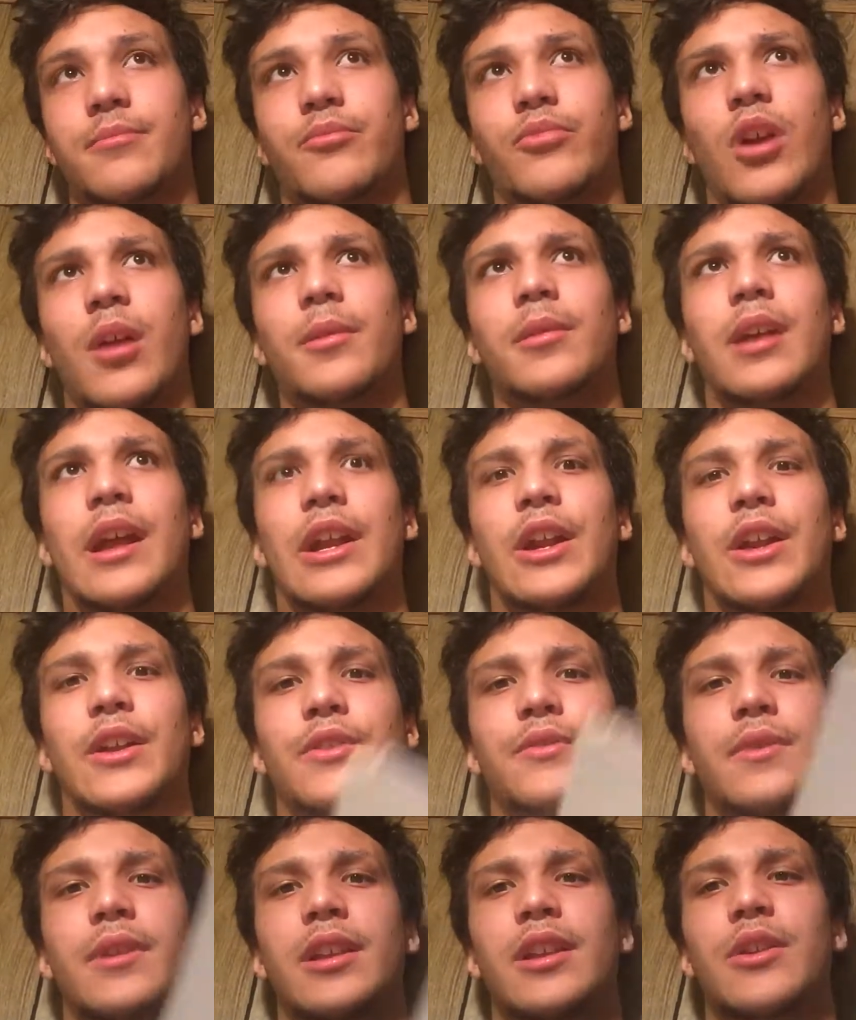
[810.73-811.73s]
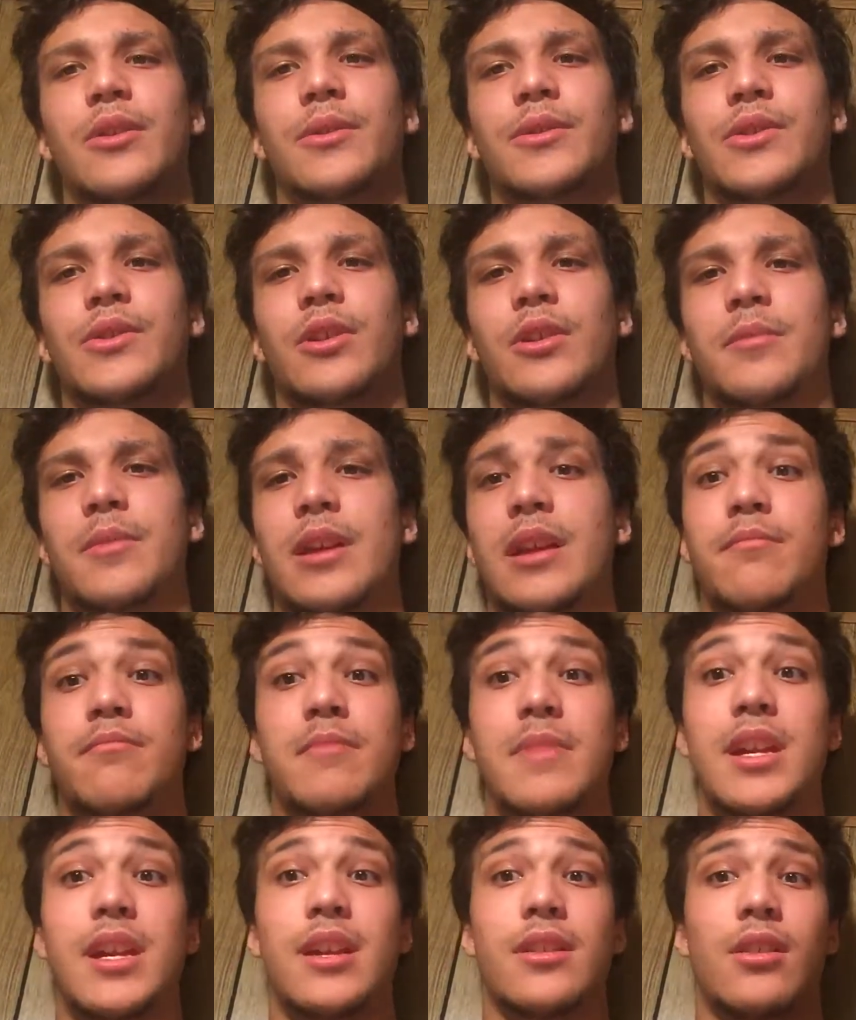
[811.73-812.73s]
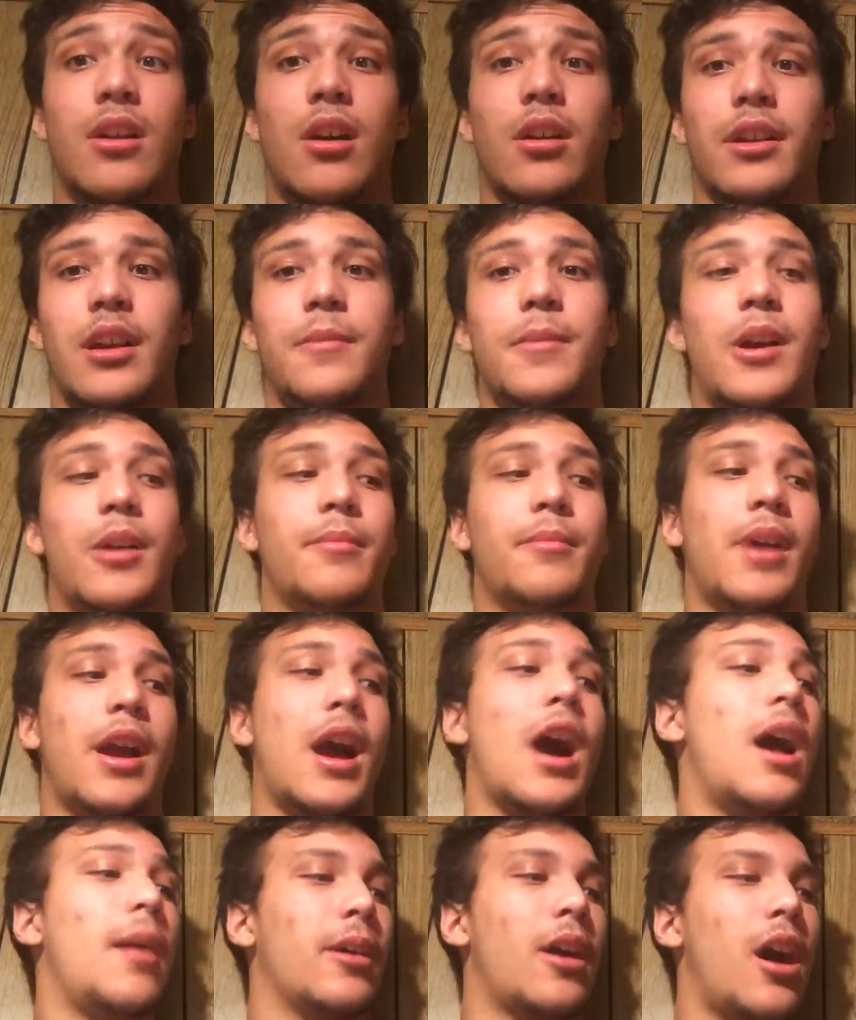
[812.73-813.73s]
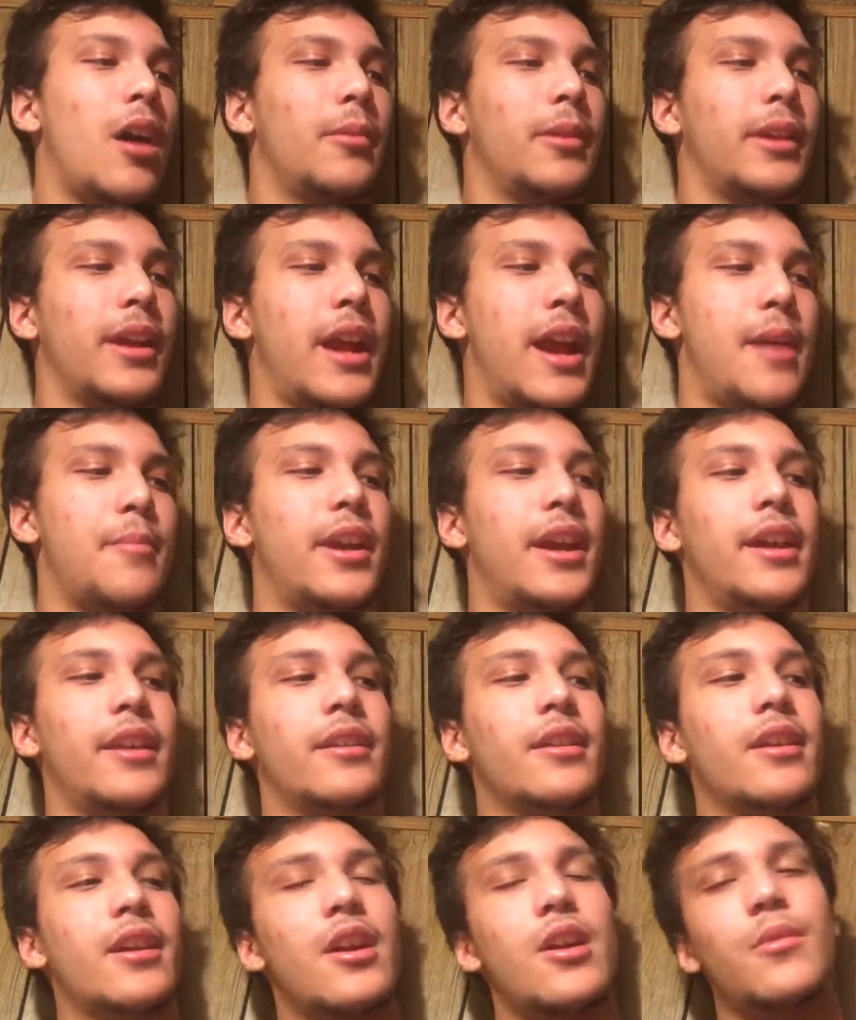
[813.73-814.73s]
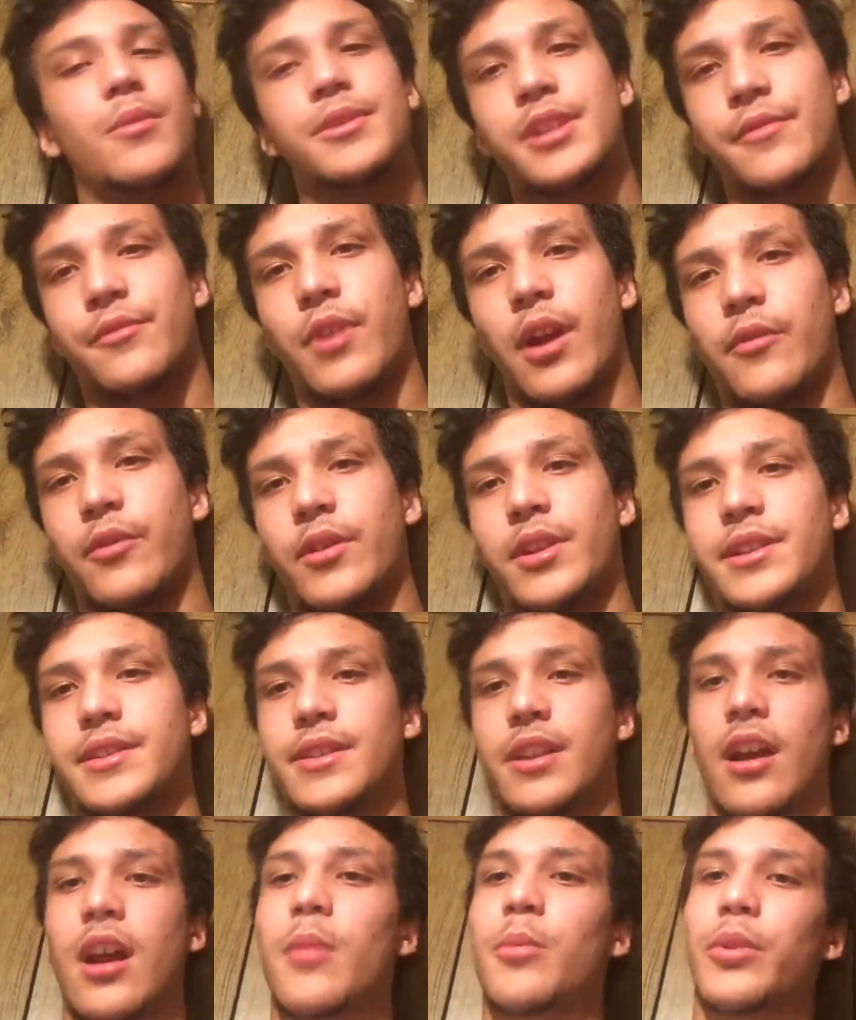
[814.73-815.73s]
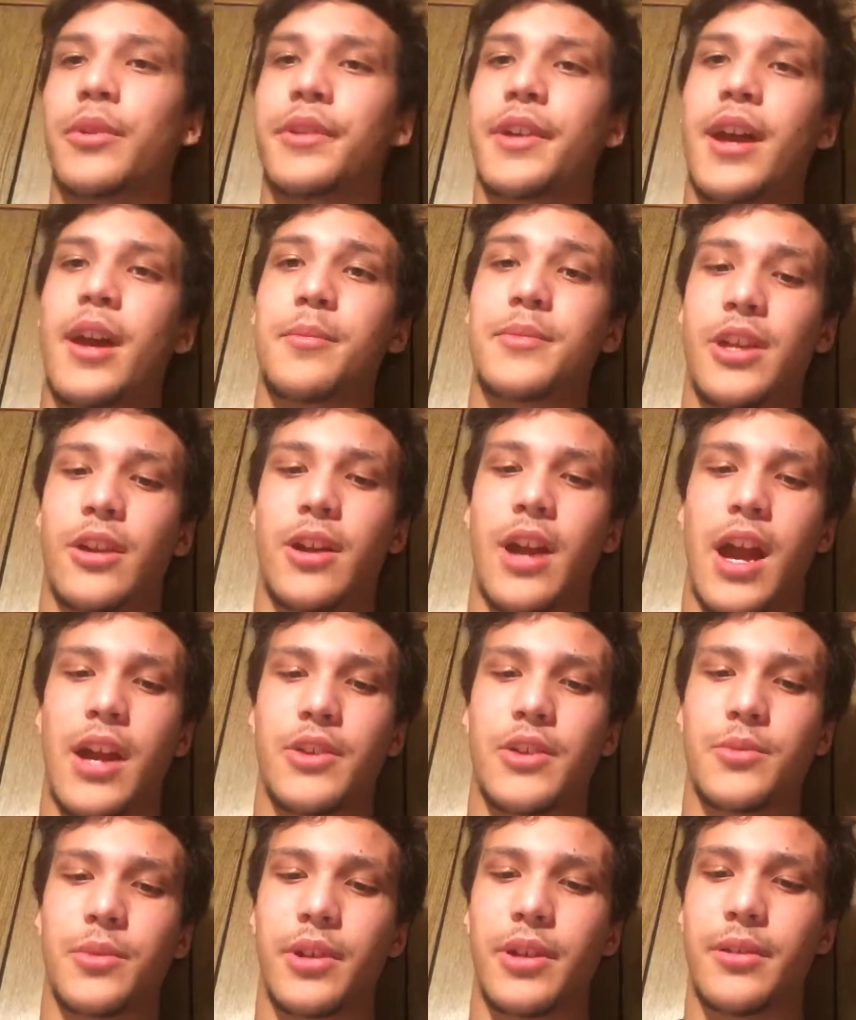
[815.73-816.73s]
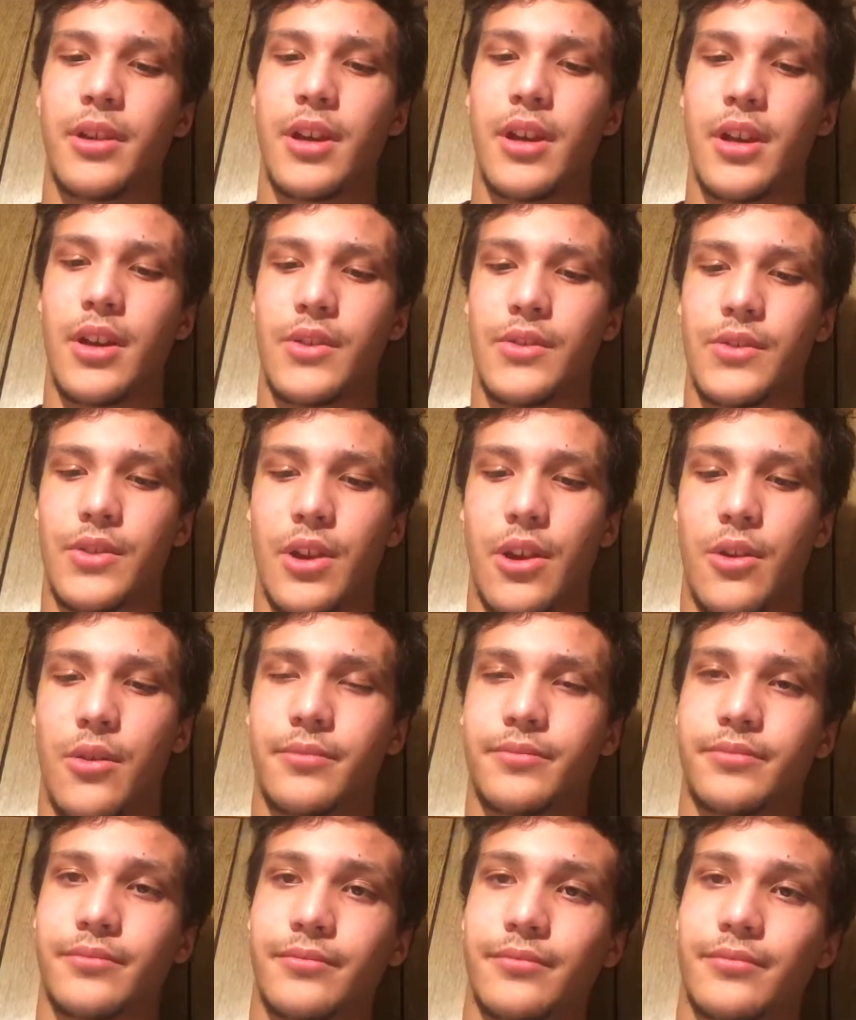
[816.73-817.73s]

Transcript: probably our next video is going to be me talking about my Hobgoblin campaign, which I've referenced a couple times here, actually. So